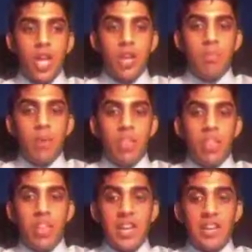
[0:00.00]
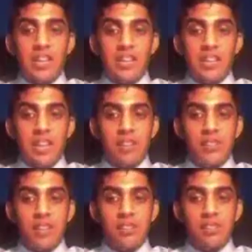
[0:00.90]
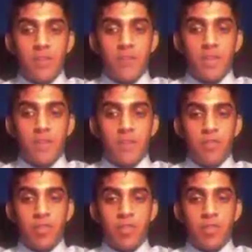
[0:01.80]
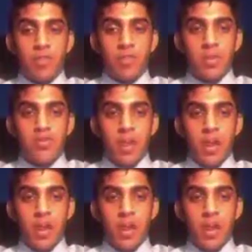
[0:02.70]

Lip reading: But the thing that differs from the first affirmative